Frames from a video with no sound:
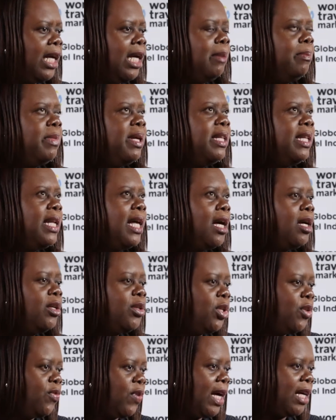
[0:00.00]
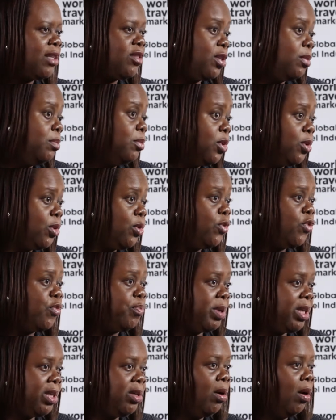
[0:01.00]
but now you've had to move
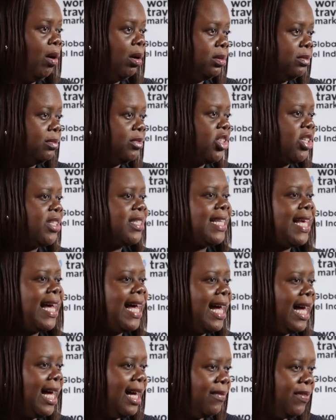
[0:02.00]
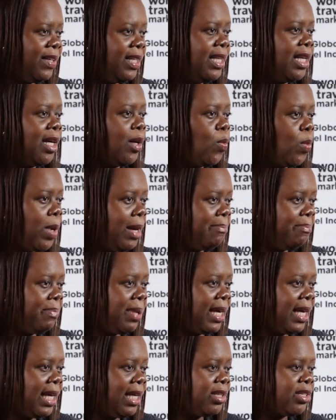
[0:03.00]
beyond just having a web
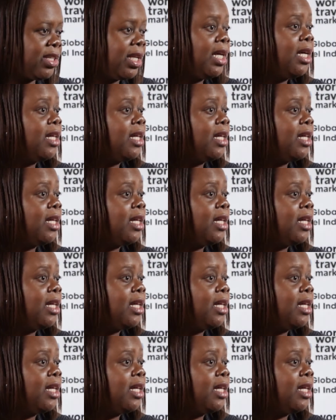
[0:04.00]
page.